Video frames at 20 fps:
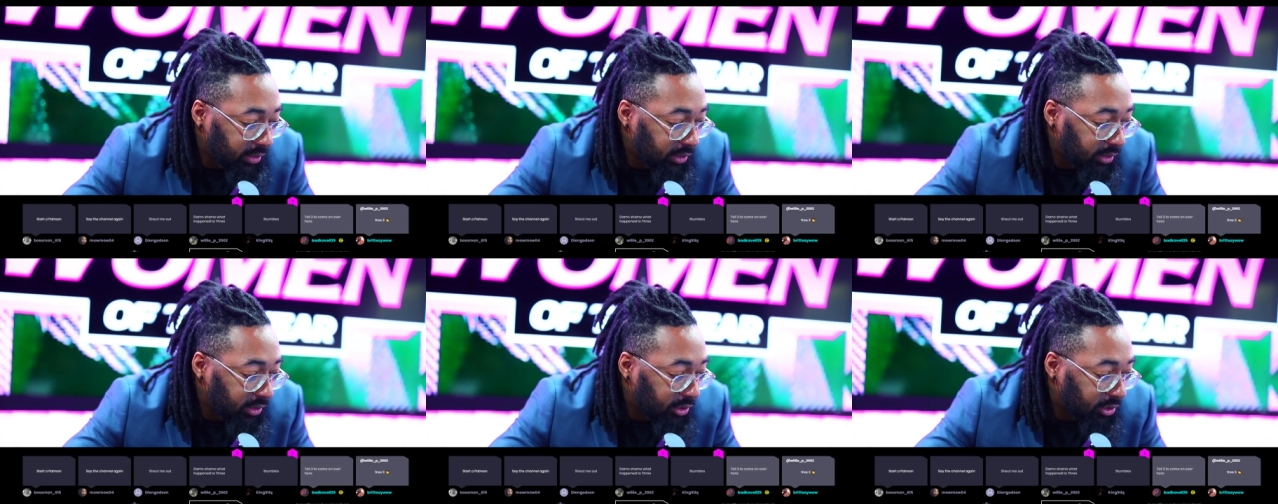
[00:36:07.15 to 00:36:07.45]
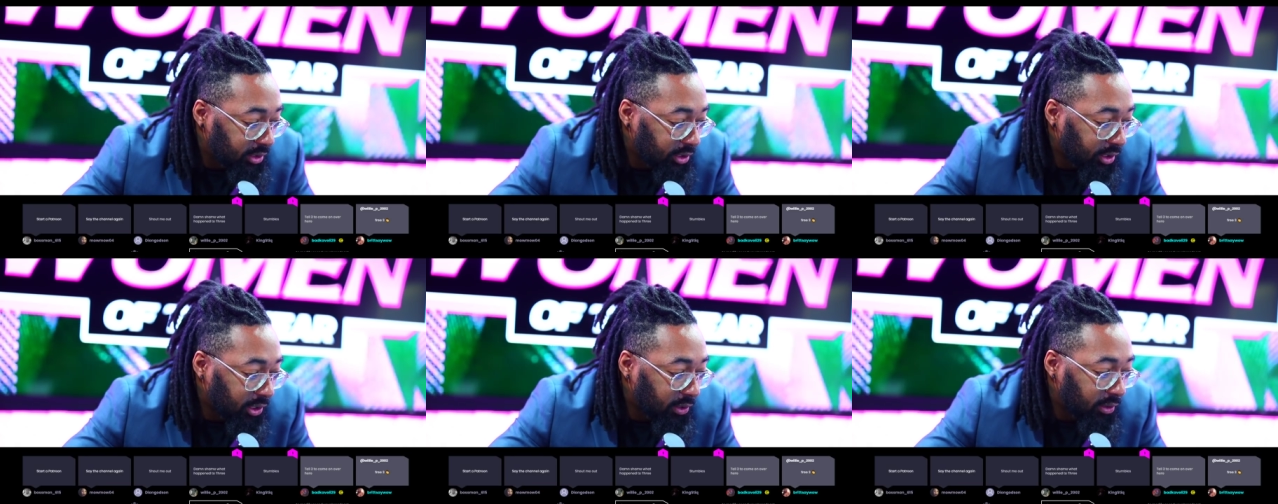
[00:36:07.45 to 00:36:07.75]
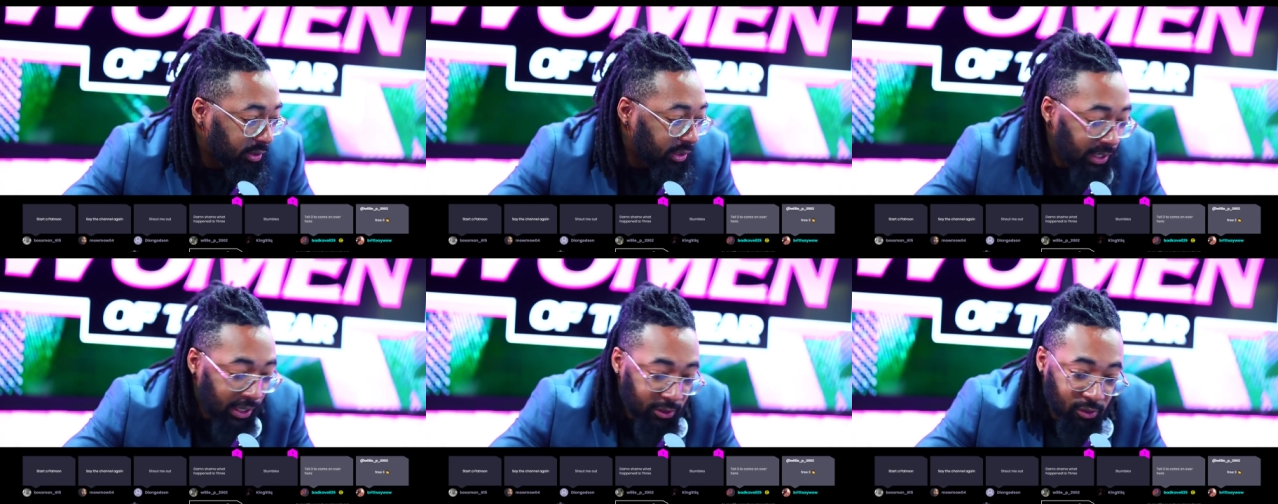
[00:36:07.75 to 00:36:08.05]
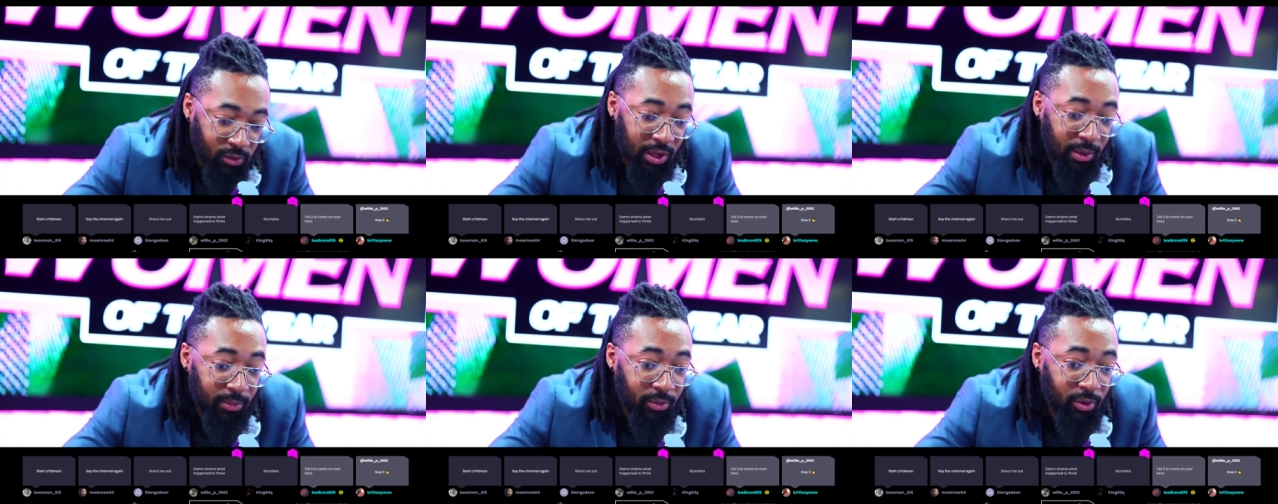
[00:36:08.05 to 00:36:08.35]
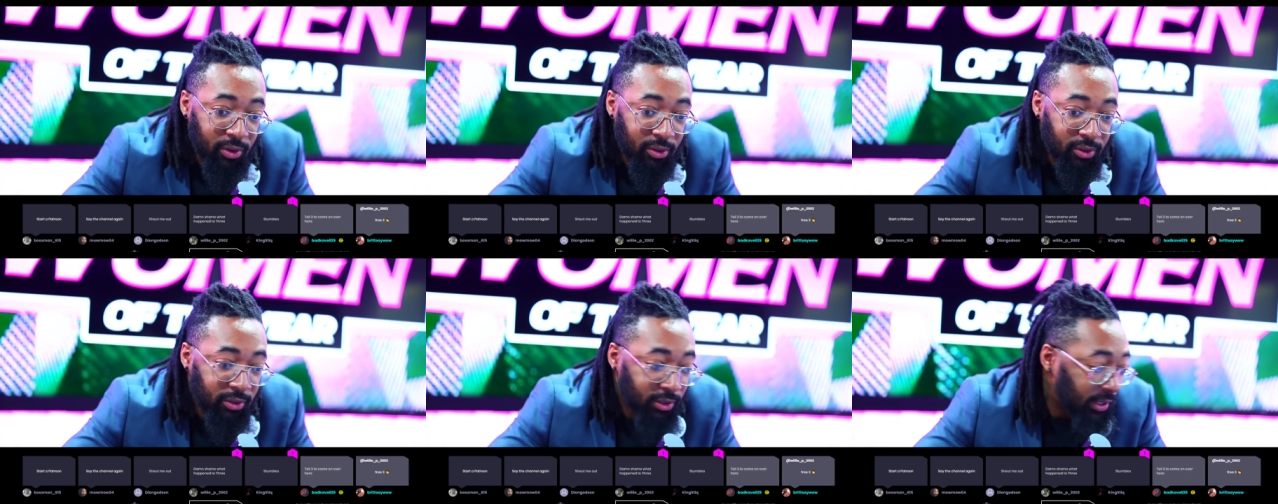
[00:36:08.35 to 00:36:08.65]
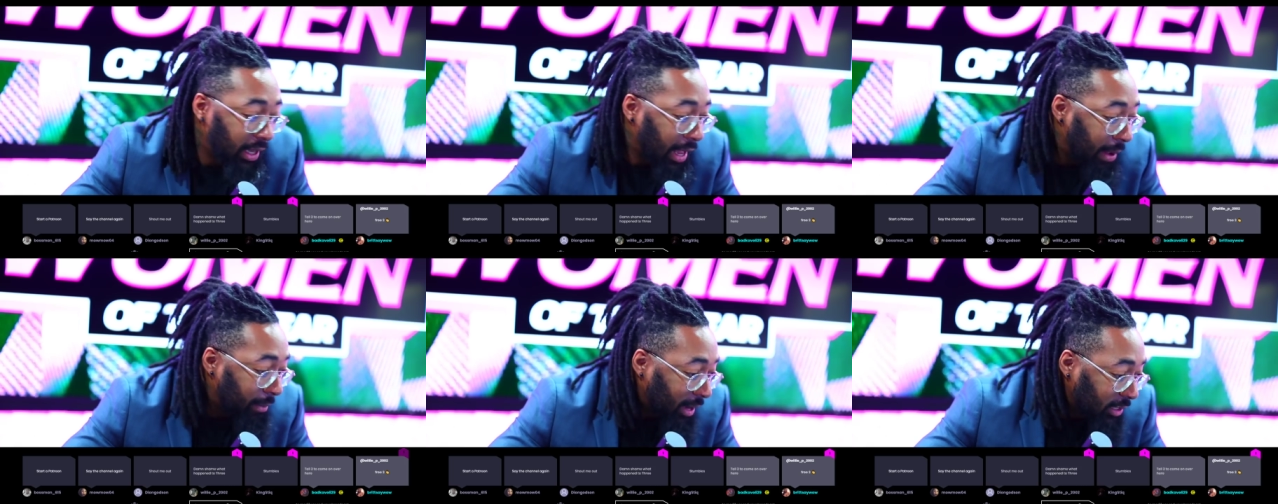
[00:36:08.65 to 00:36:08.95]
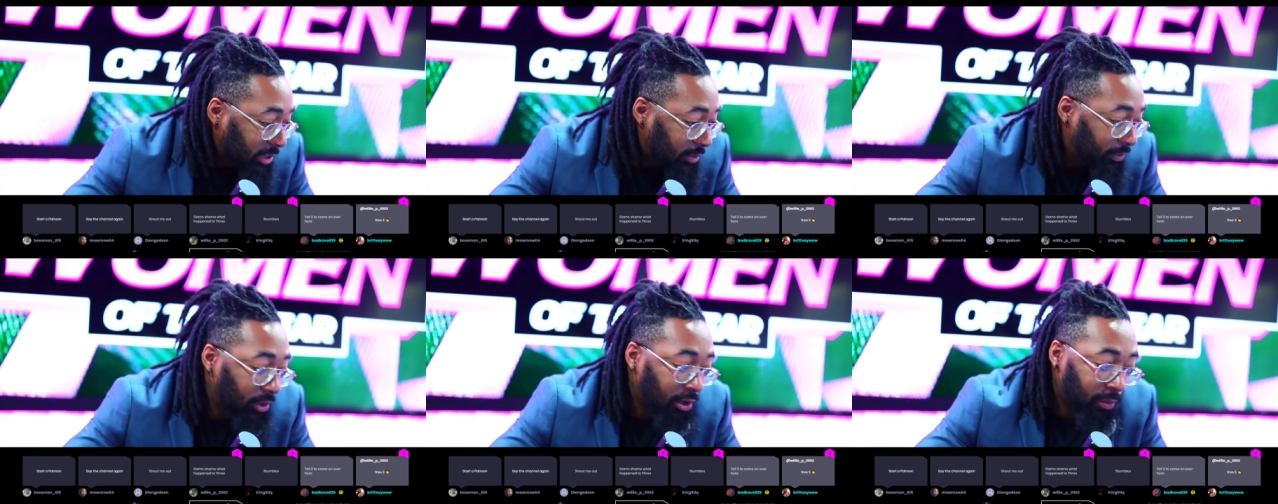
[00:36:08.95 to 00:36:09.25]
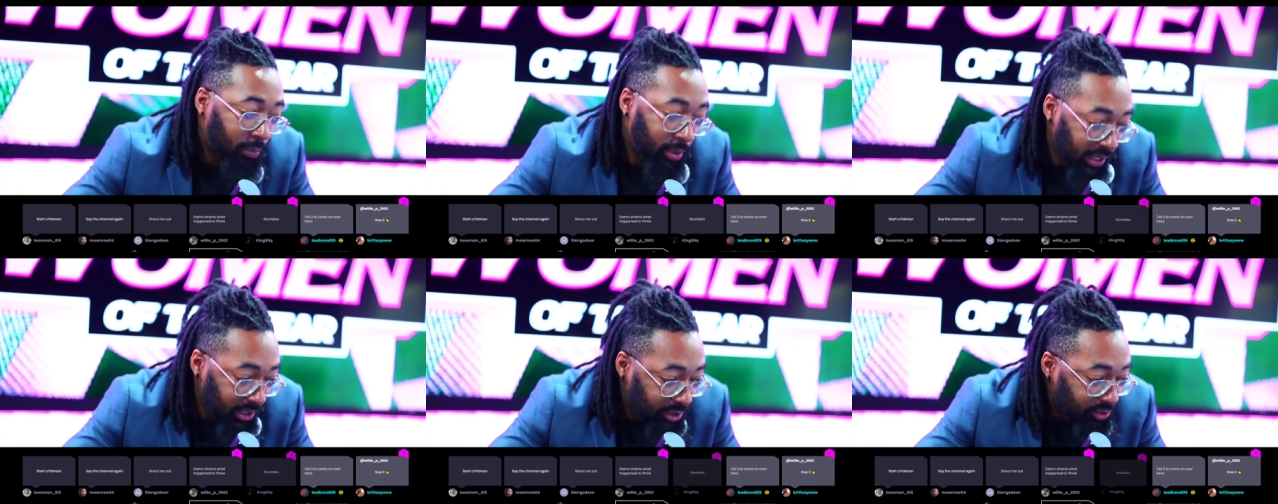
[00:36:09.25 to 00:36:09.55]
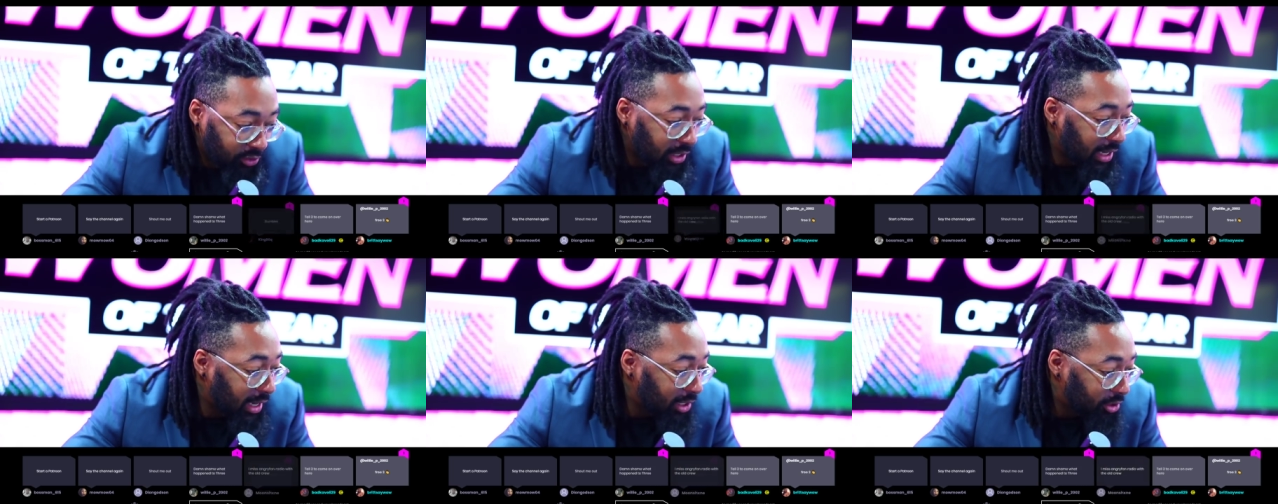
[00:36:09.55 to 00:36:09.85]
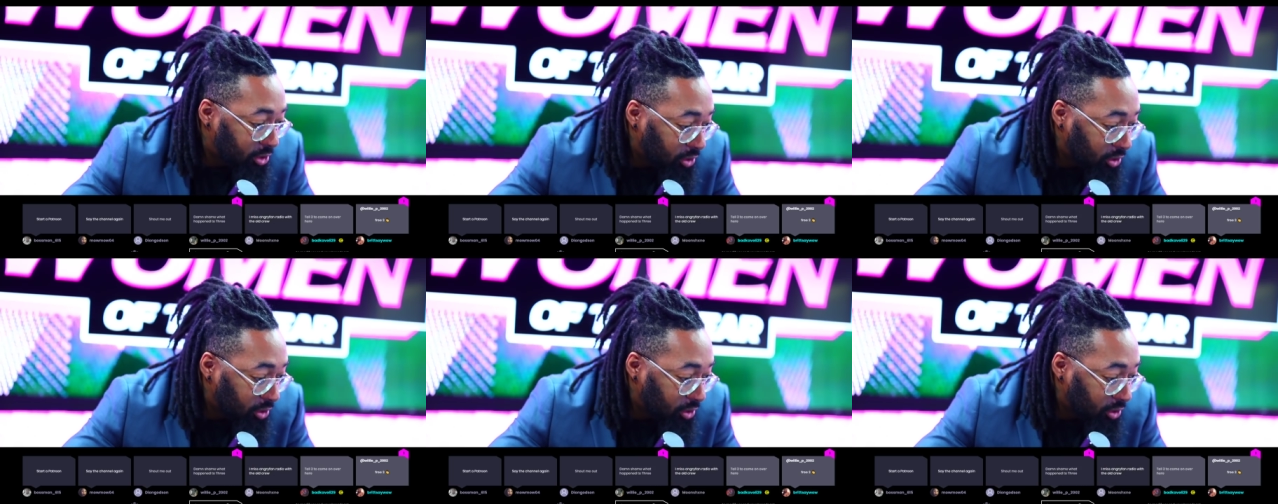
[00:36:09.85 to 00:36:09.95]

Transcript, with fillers: So that's what I'm on. I'm about to be on Patreon